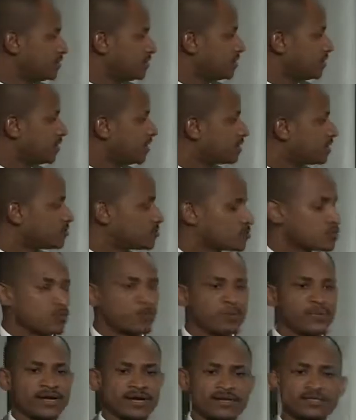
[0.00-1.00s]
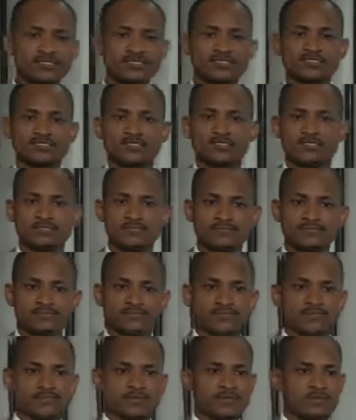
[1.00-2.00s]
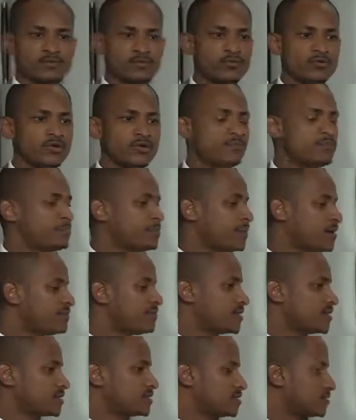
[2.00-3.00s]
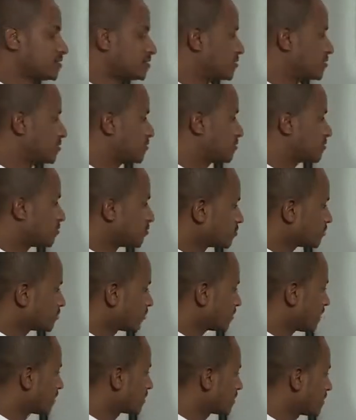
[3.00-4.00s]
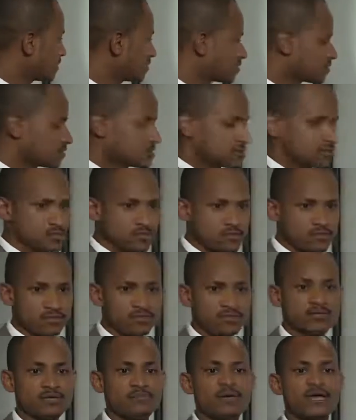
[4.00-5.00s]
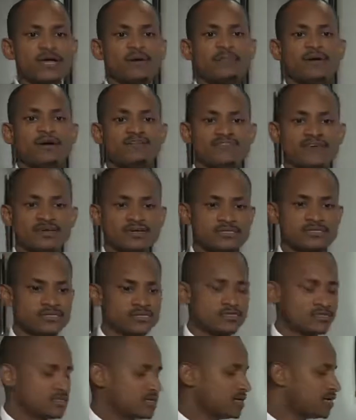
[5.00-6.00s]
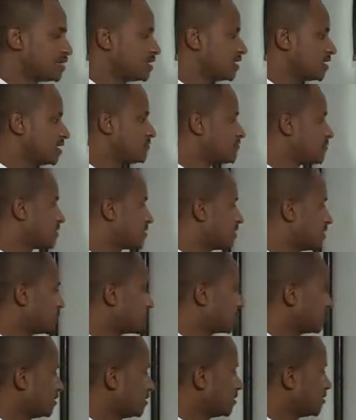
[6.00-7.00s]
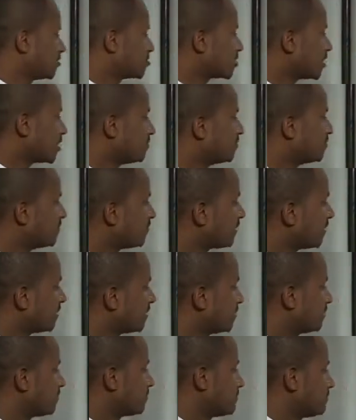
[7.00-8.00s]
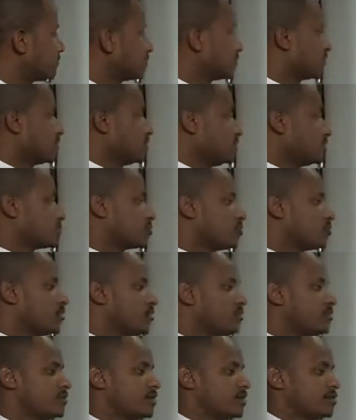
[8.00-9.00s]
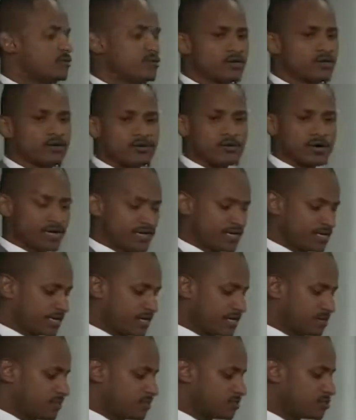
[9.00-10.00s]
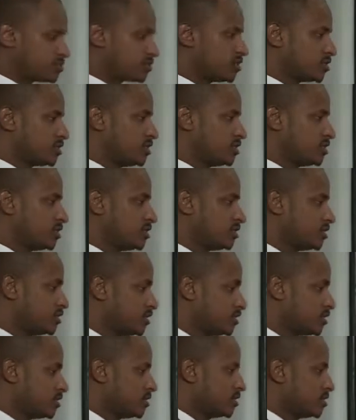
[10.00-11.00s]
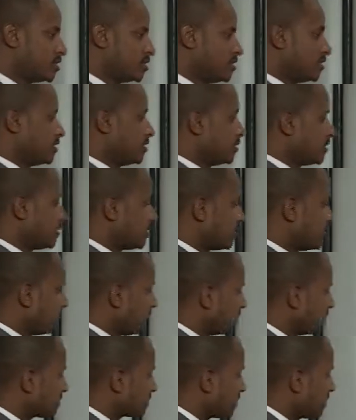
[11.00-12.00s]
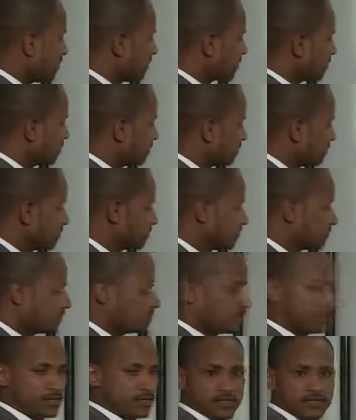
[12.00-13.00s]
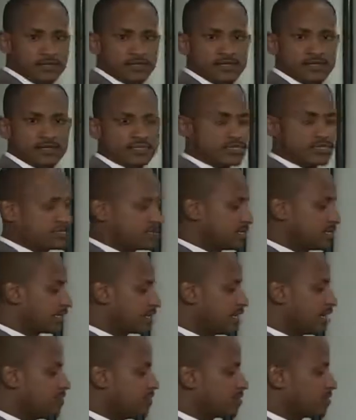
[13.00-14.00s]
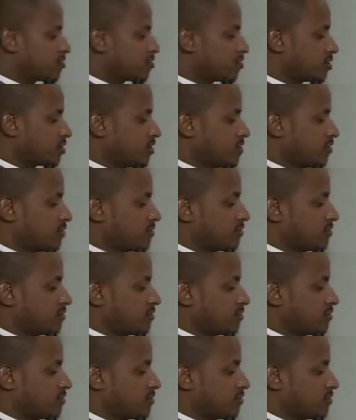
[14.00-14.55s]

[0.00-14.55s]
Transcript: And through practice, you will be perfect. Through practice, it will make perfect, and everything shall be fine. So when we are doing organic chemistry, the first thing, this is the chemistry.